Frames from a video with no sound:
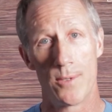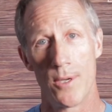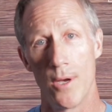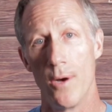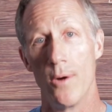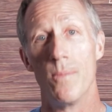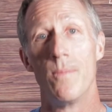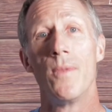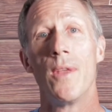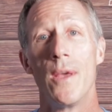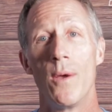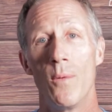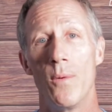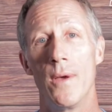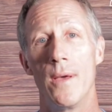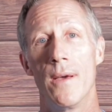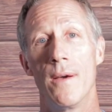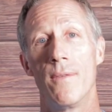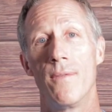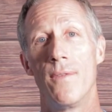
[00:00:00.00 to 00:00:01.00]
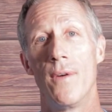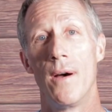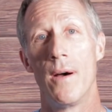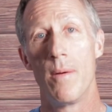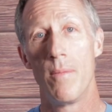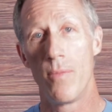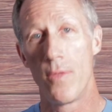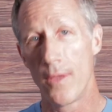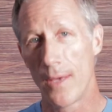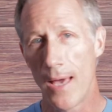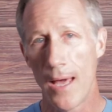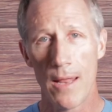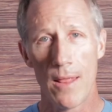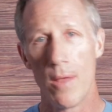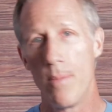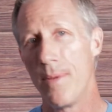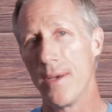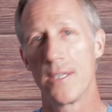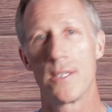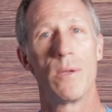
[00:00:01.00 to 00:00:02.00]
So we have uh, kind of
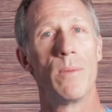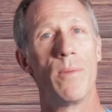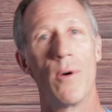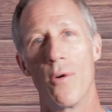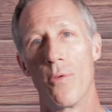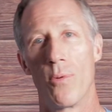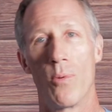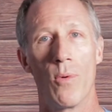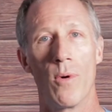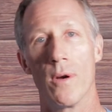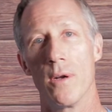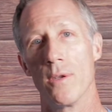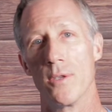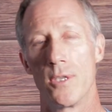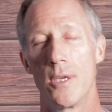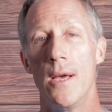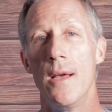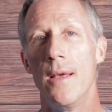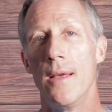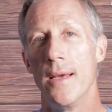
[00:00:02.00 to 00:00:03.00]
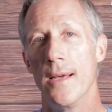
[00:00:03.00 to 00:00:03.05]
the best of both worlds.